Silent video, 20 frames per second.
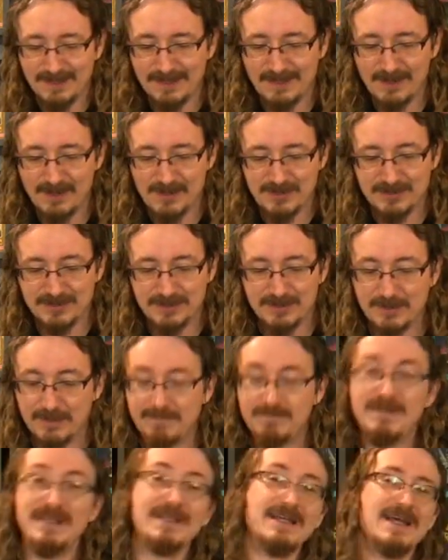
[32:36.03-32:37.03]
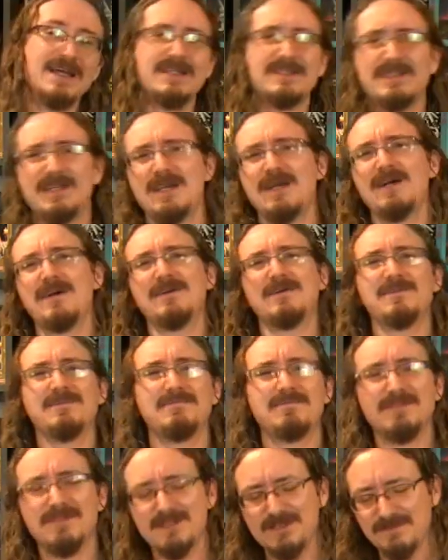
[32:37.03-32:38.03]
Uh, also being out of town
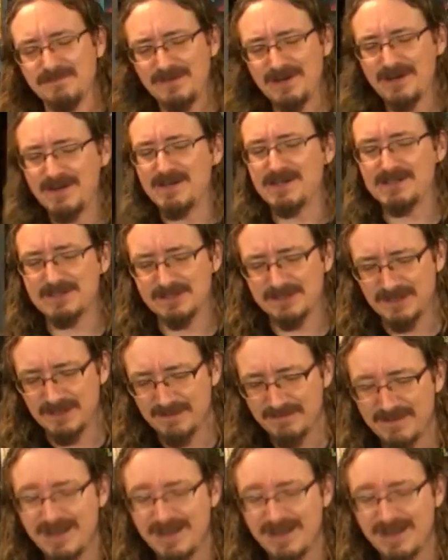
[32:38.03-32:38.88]
and just various uh,